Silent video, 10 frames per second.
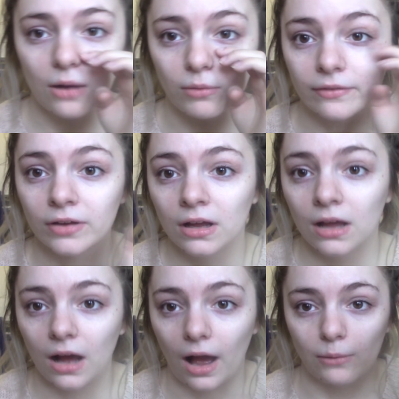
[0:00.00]
with,
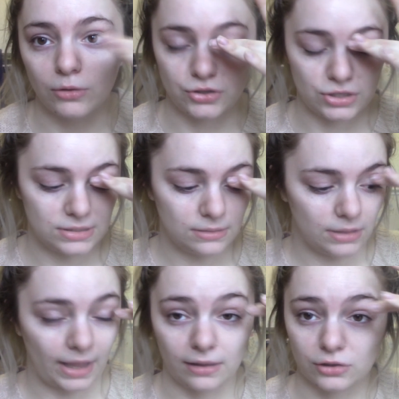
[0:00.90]
I will just
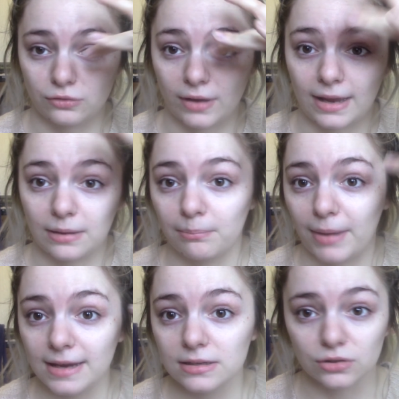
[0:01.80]
like do a
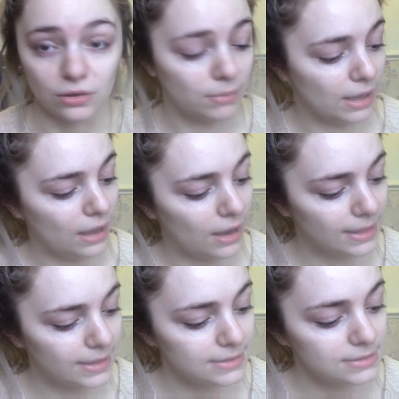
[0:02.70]
base on my
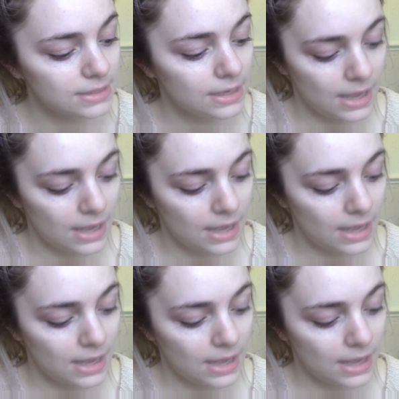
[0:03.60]
eyelids,